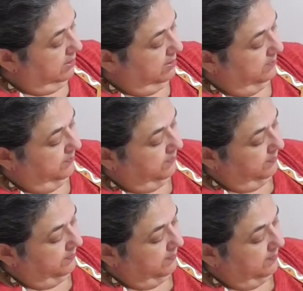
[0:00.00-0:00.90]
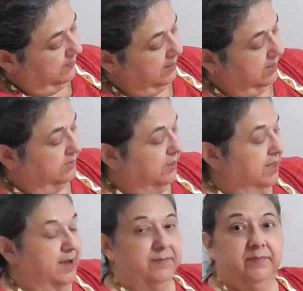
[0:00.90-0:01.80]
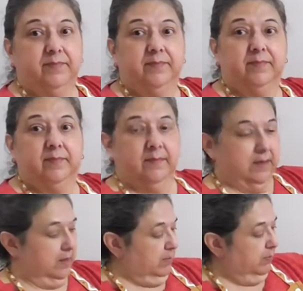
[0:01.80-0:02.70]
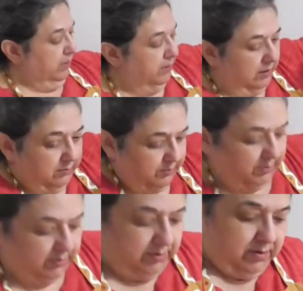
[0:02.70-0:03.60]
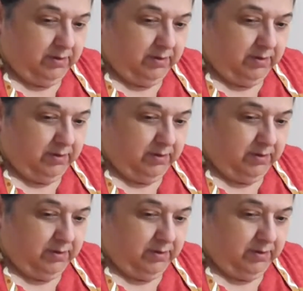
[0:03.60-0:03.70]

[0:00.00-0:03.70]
yeah. See that? Let me bring it close.